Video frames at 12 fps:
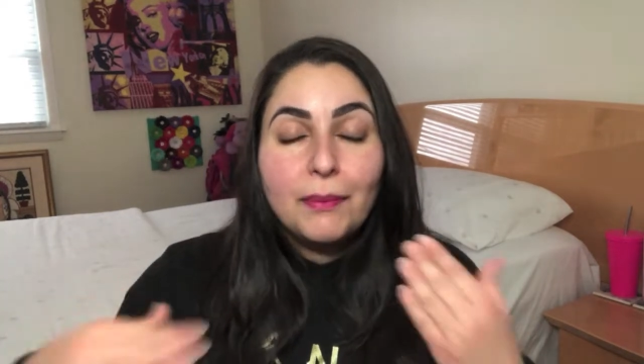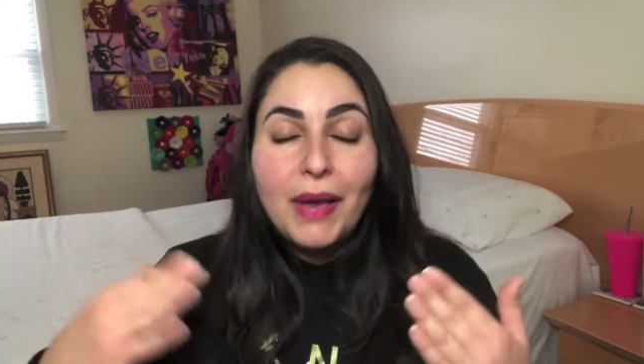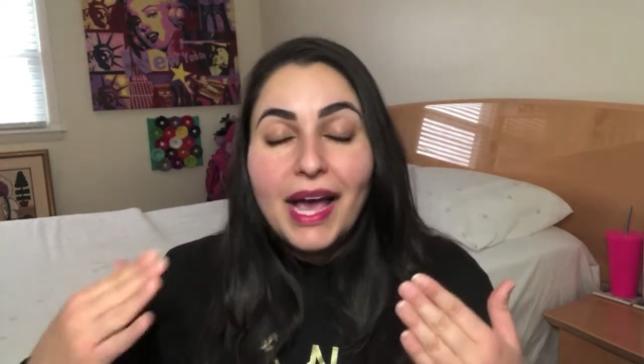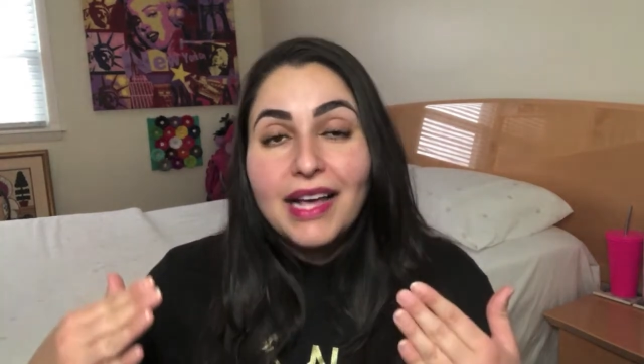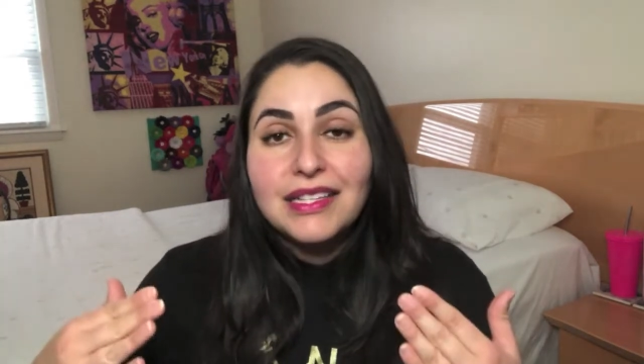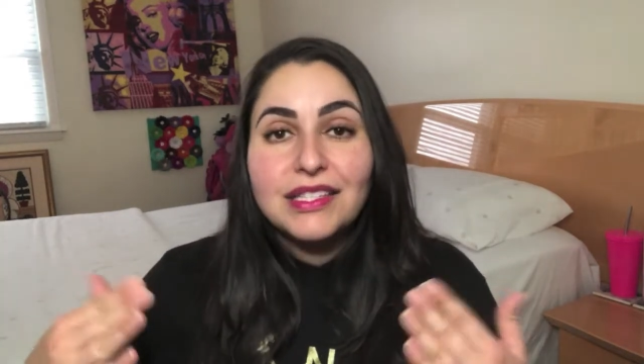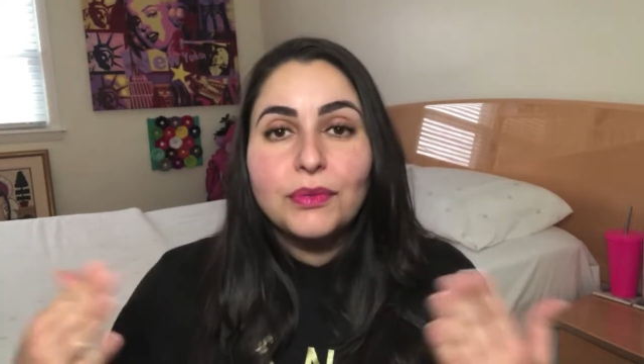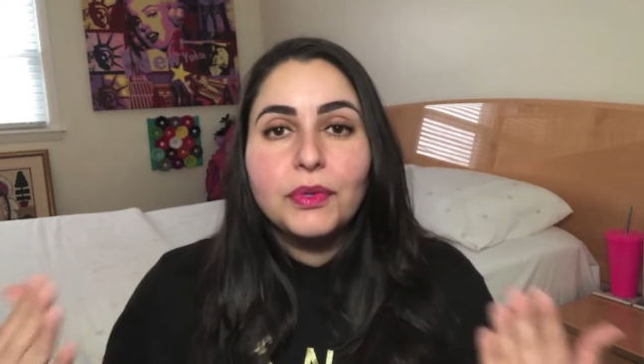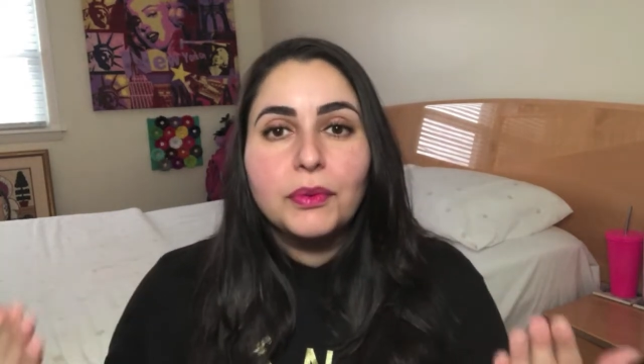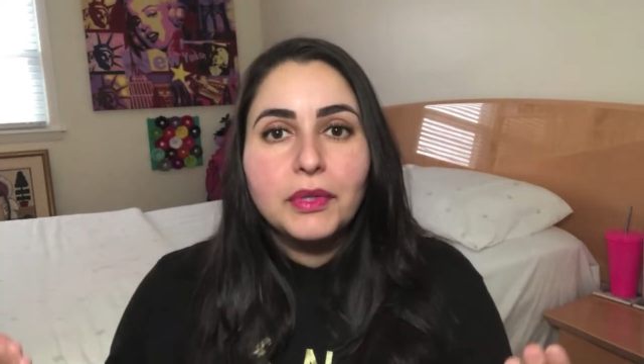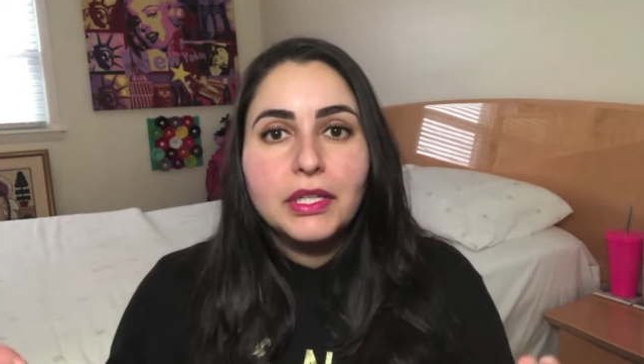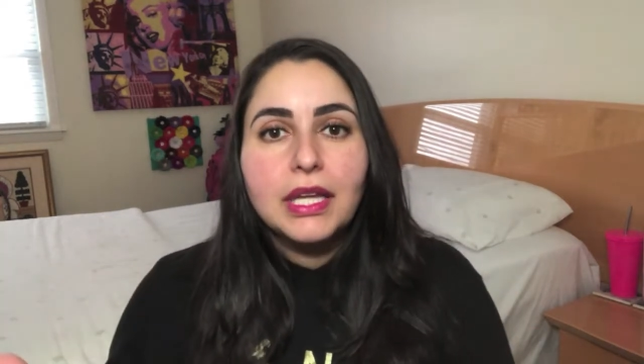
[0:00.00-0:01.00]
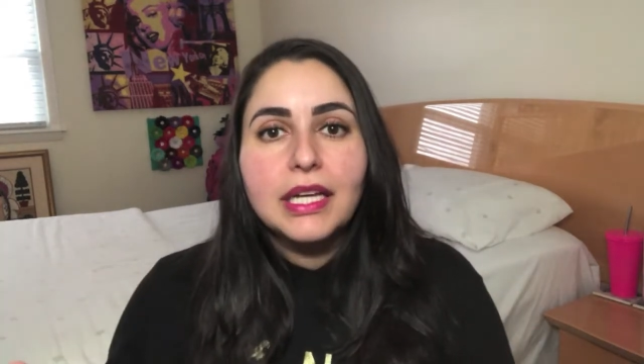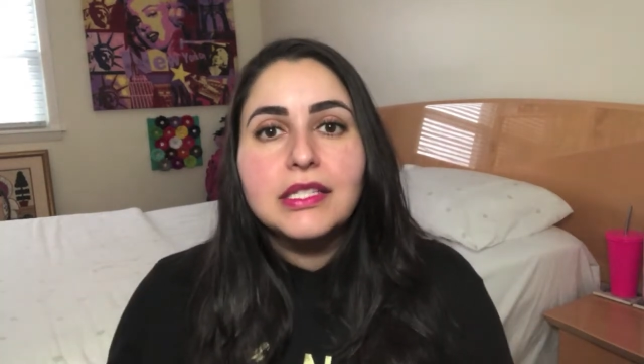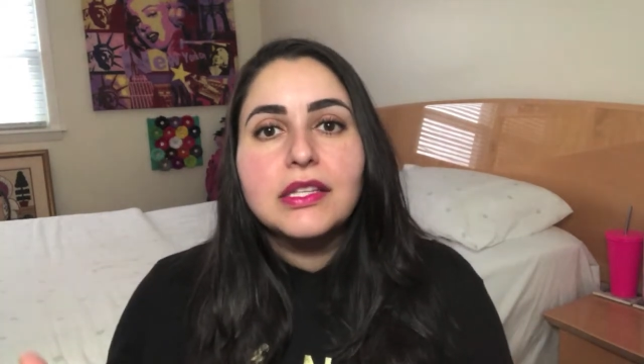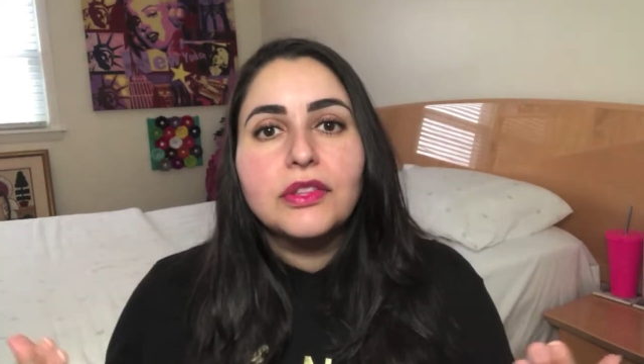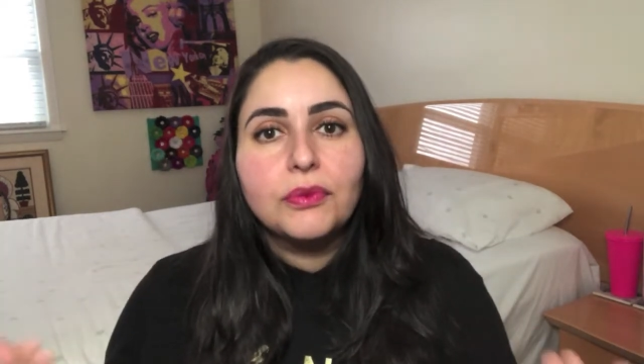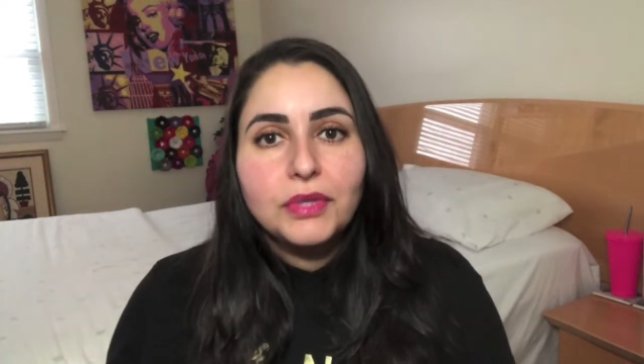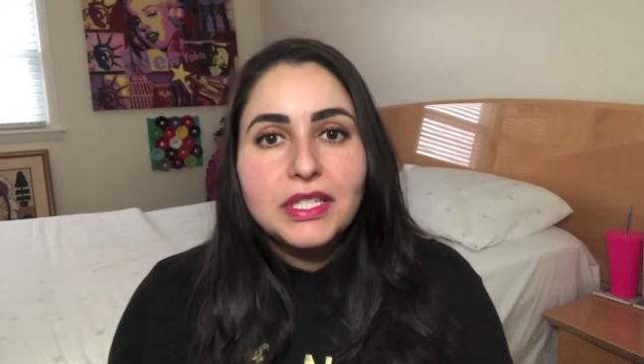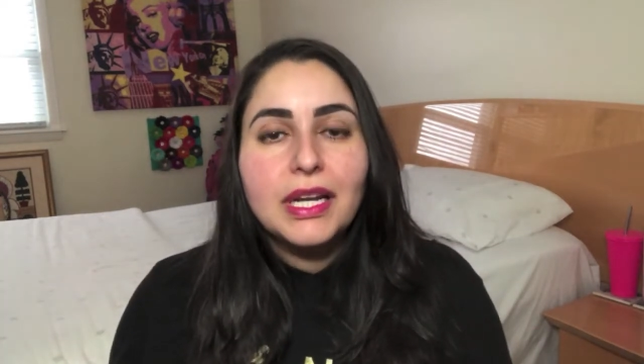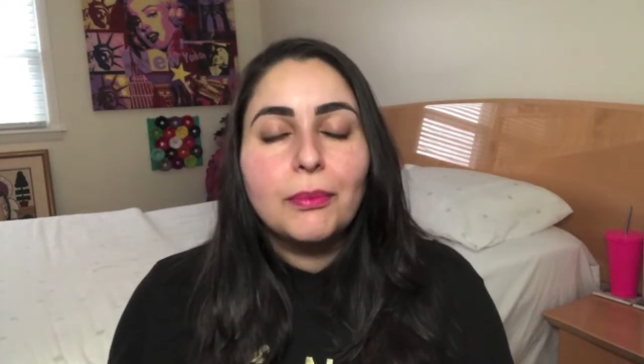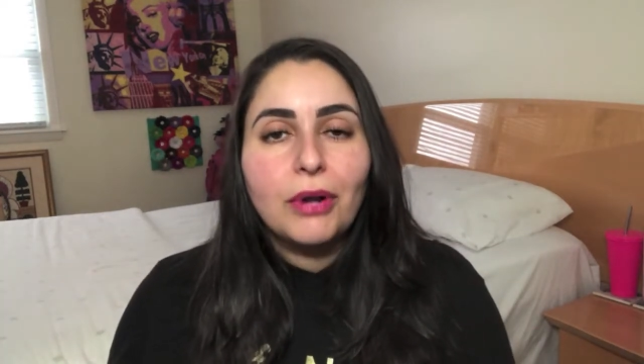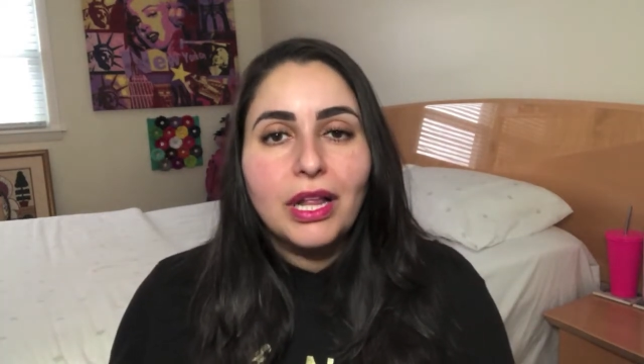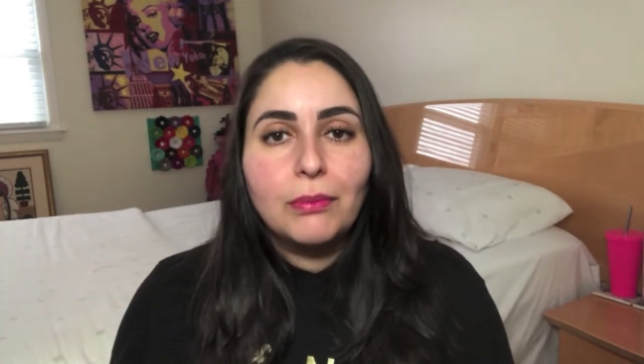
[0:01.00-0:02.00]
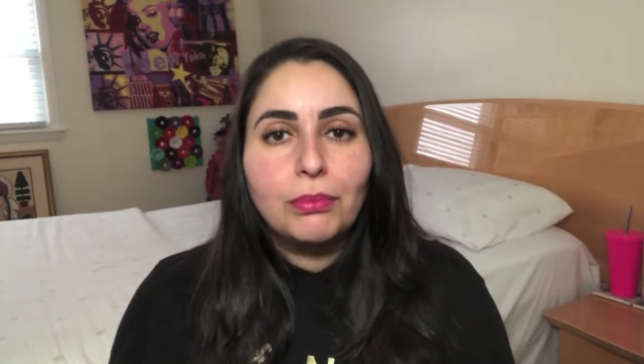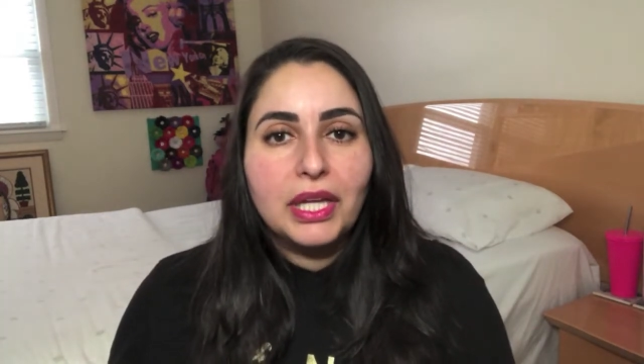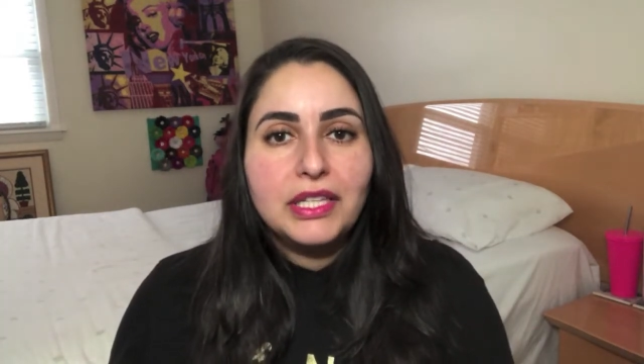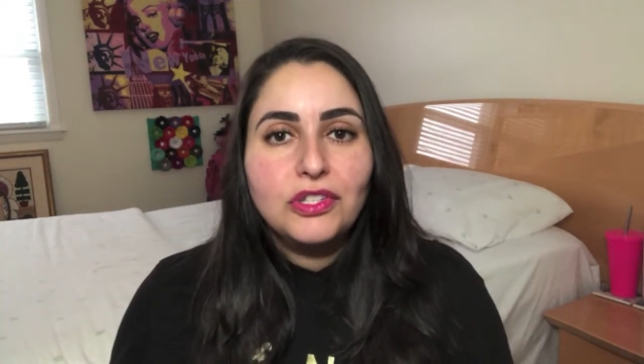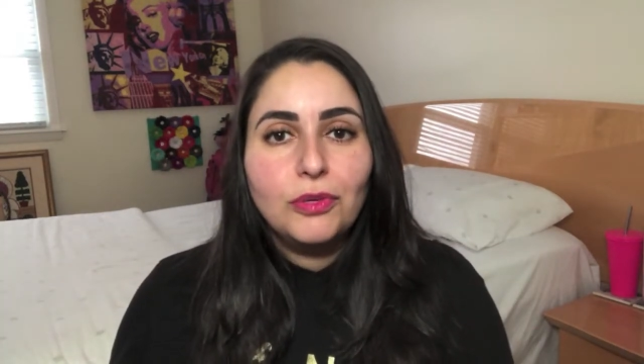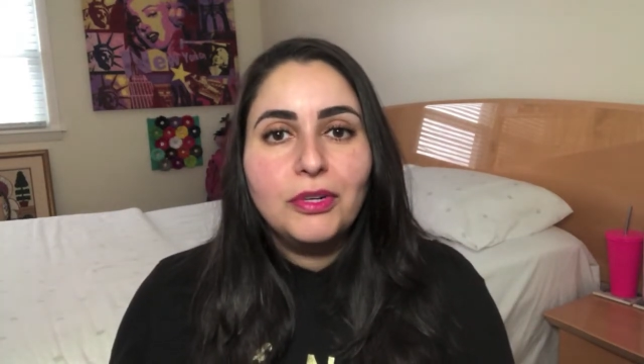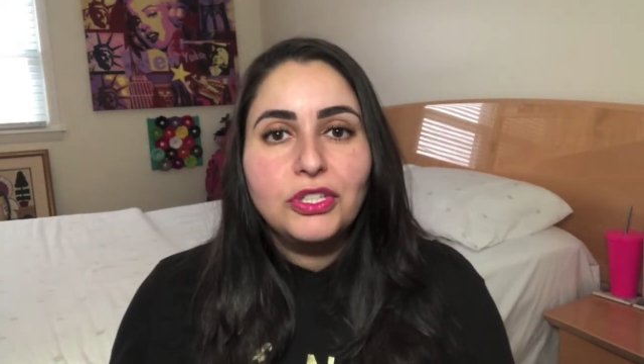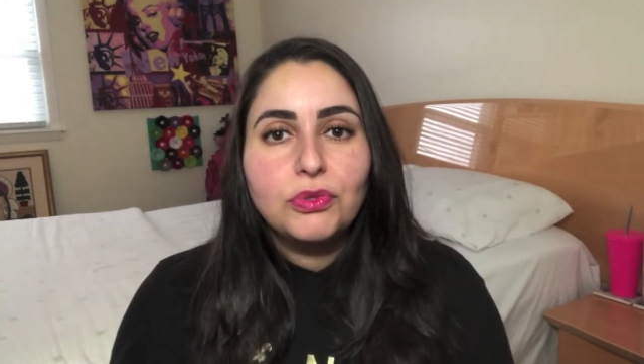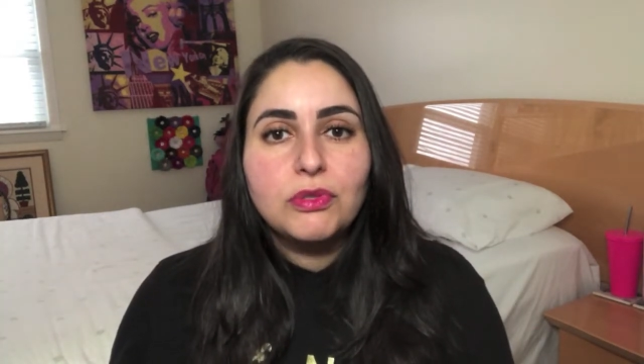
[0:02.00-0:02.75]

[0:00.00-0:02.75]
passed and we realized that the reason I probably bled so much